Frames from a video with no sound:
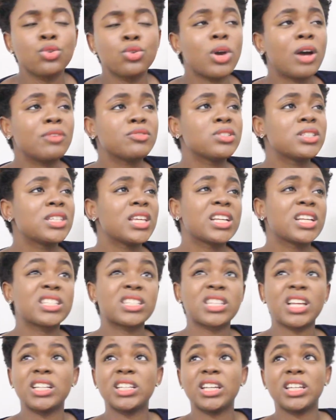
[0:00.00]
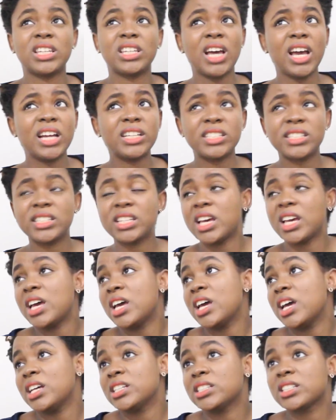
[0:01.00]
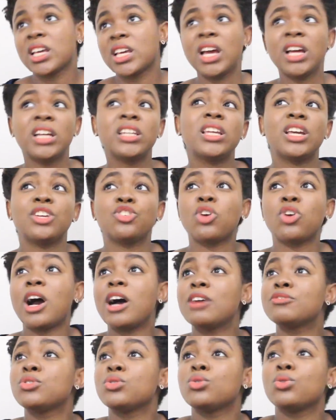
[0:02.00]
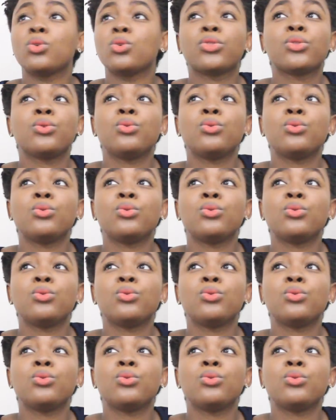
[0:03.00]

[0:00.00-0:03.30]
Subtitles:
you have to take standardized tests, then you have to go